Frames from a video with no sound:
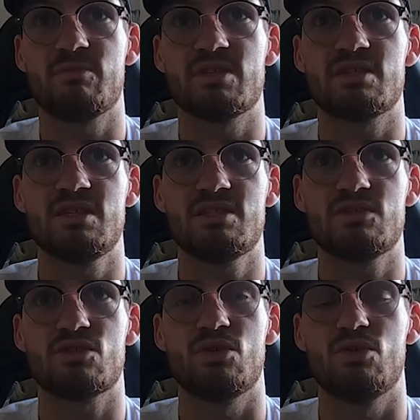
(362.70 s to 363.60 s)
time this
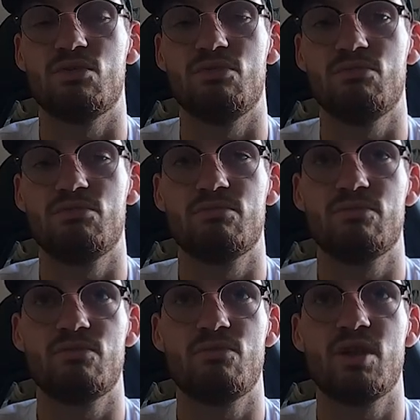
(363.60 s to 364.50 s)
season, so
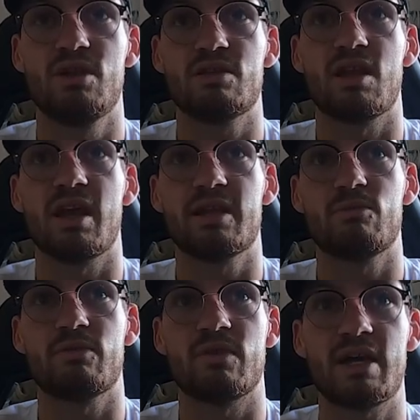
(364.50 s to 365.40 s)
really
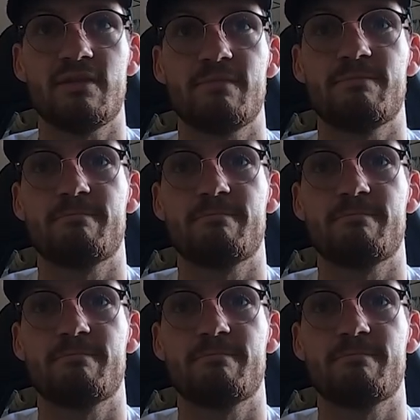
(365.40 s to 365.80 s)
delighted with that.